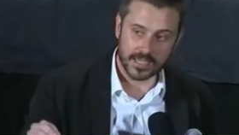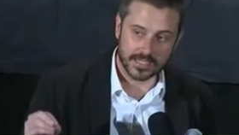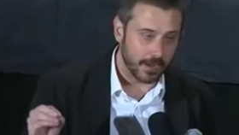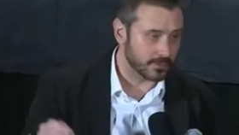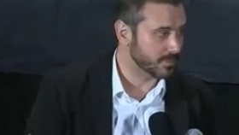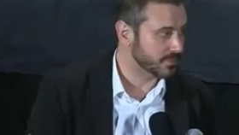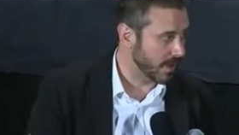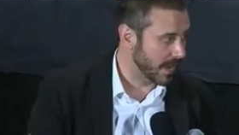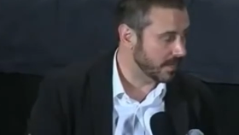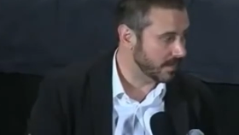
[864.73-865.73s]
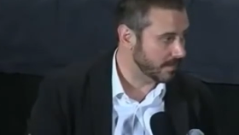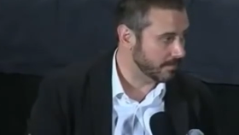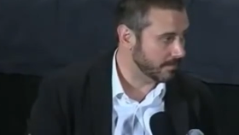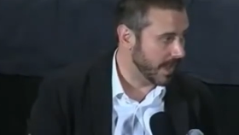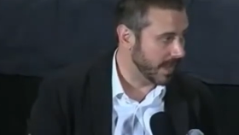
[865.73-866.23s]
his house was raided
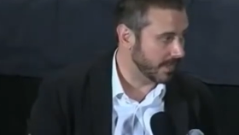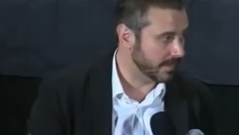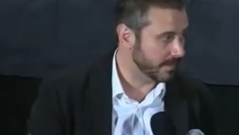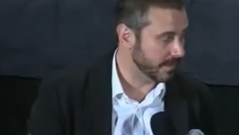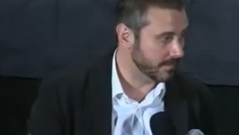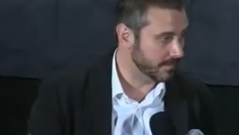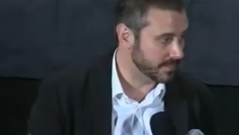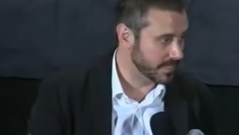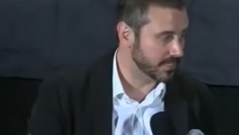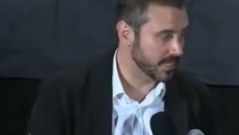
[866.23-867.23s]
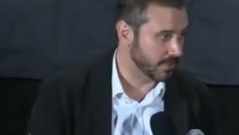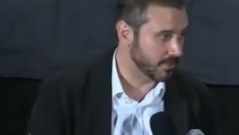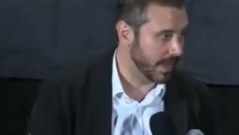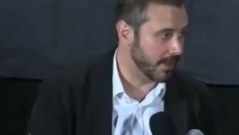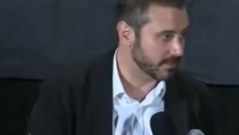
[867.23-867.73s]
by the, the
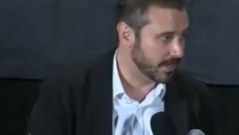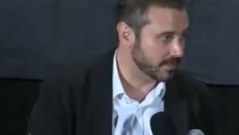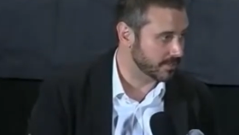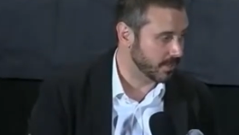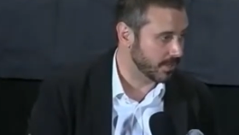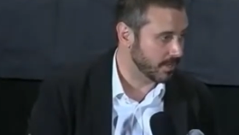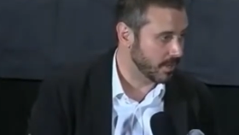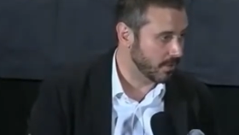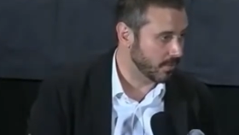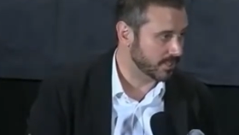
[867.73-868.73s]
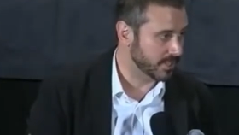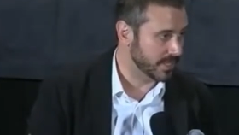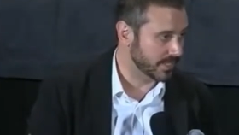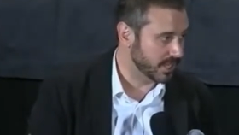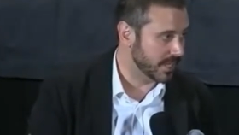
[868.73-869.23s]
CTU, the Counterterrorism Unit, which
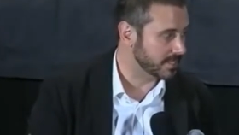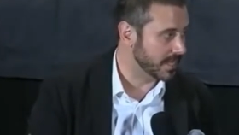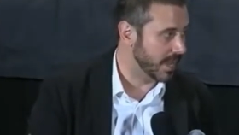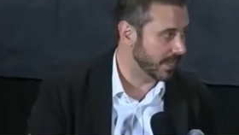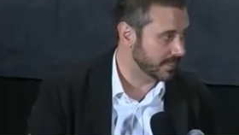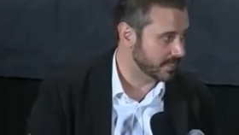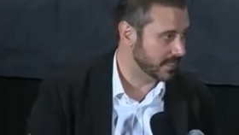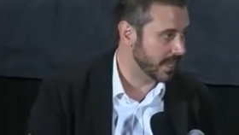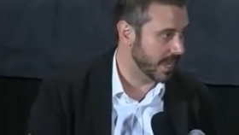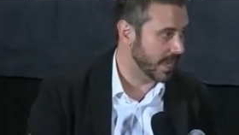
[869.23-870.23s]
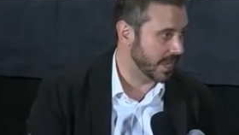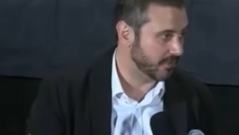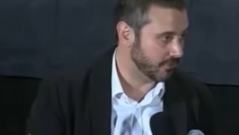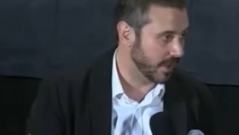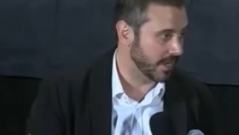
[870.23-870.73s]
is a JSOC and
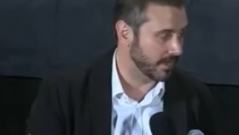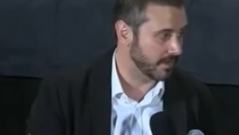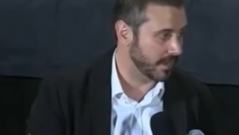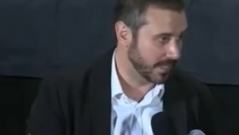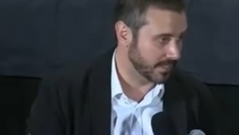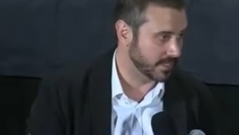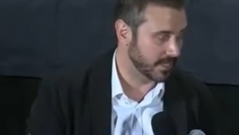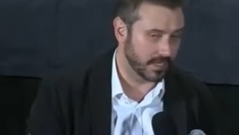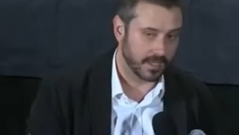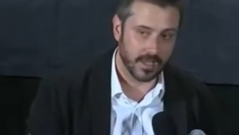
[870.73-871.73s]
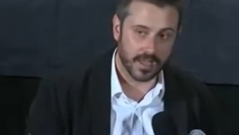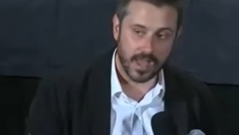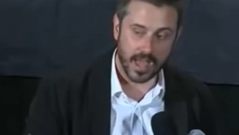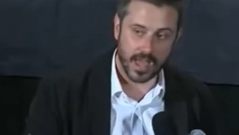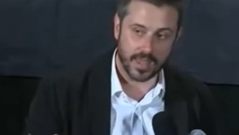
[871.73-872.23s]
CIA trained entity
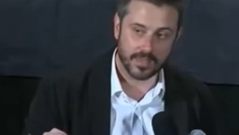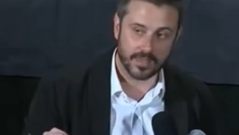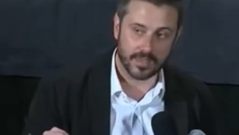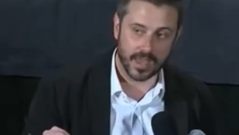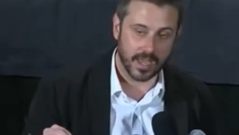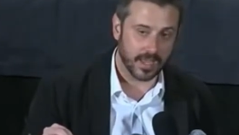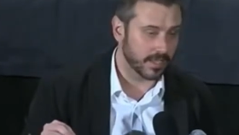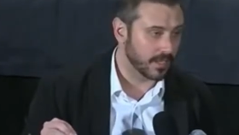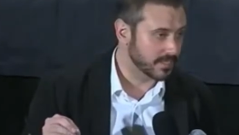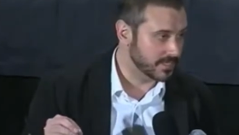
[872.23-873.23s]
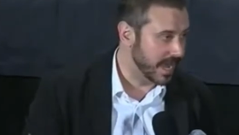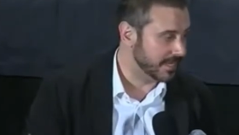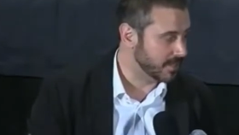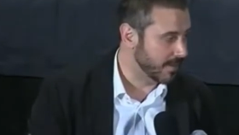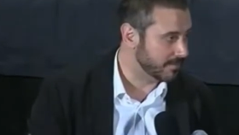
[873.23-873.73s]
and they
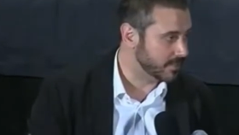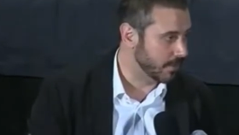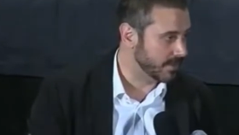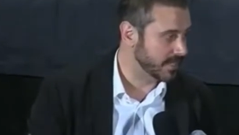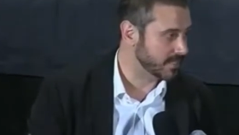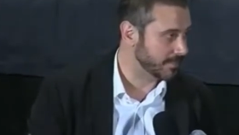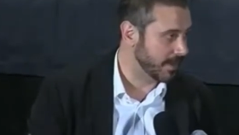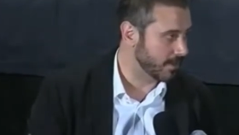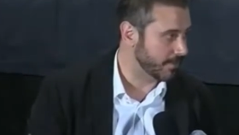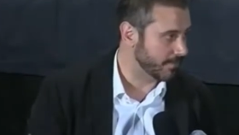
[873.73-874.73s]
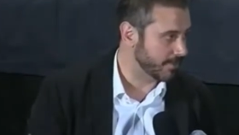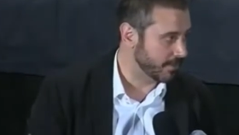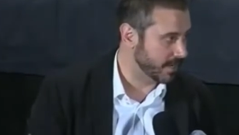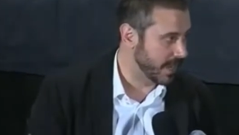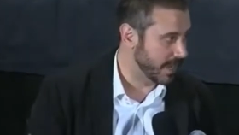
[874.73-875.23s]
snatched him out of his home and disappeared him for
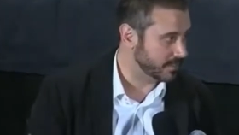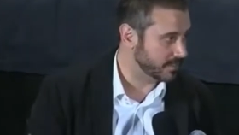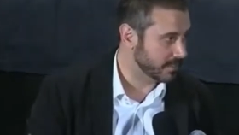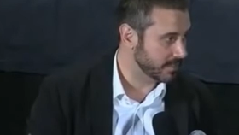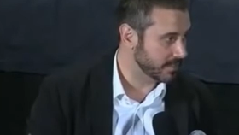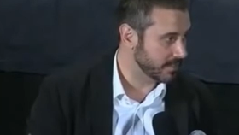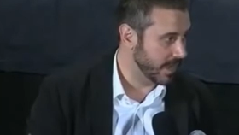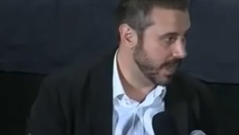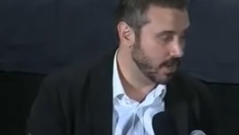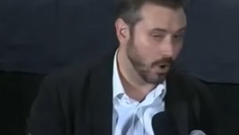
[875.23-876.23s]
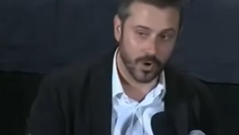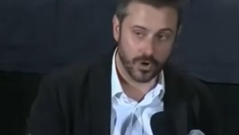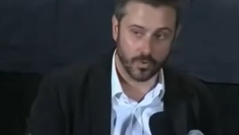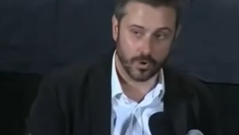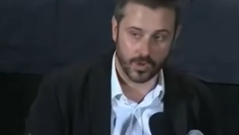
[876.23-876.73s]
30 days. And no one
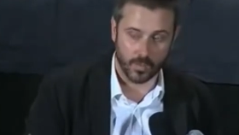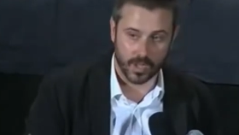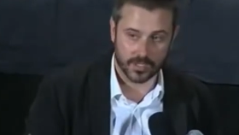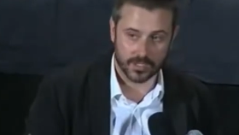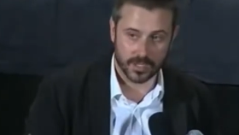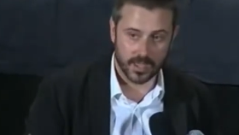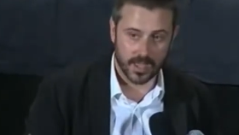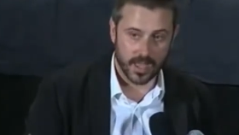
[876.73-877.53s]
knew where he was.